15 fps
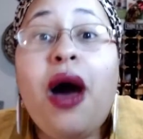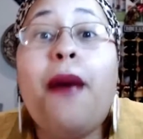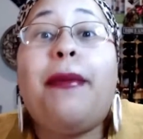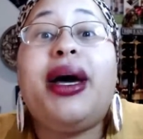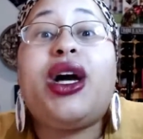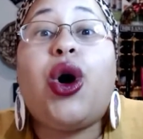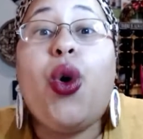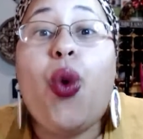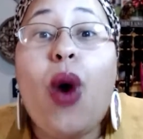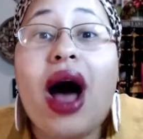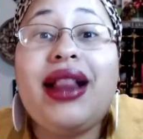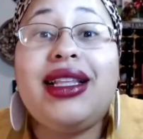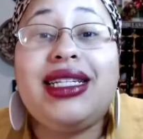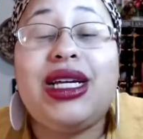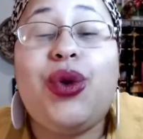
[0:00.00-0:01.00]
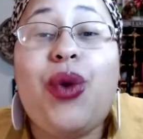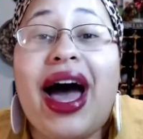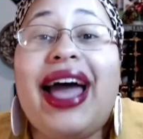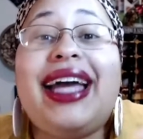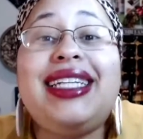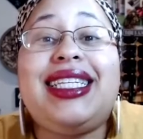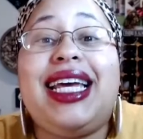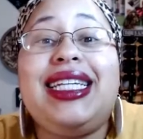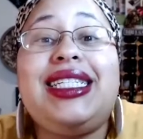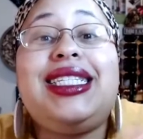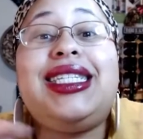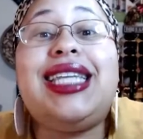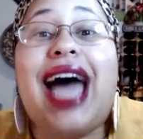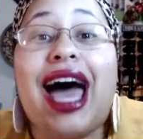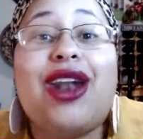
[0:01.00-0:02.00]
but quality wise,
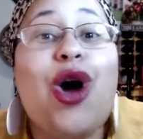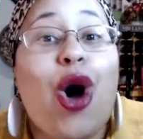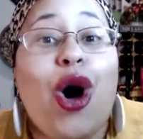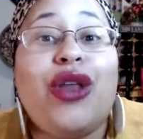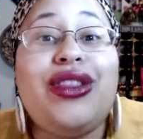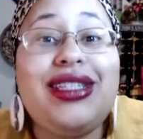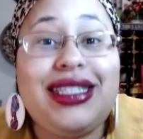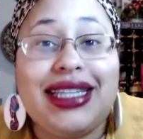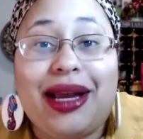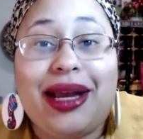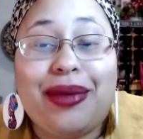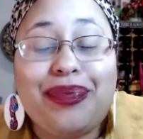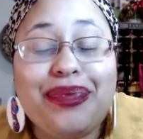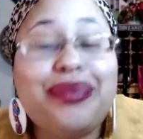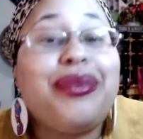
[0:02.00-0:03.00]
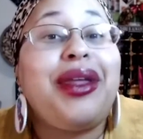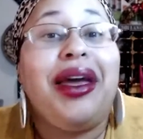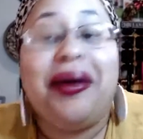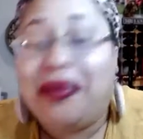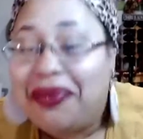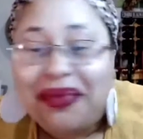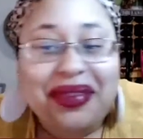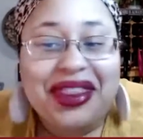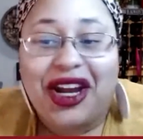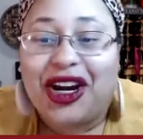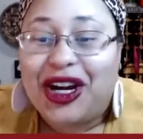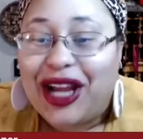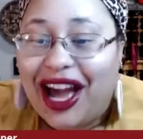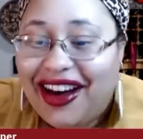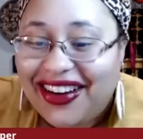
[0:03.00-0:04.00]
it's not all the same. There
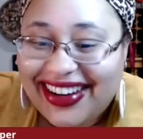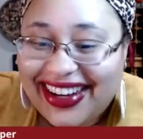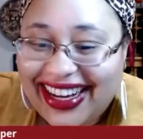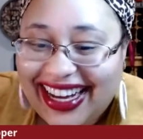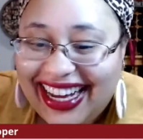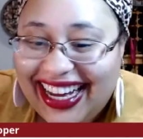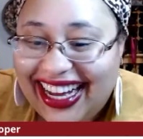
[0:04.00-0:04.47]
you go.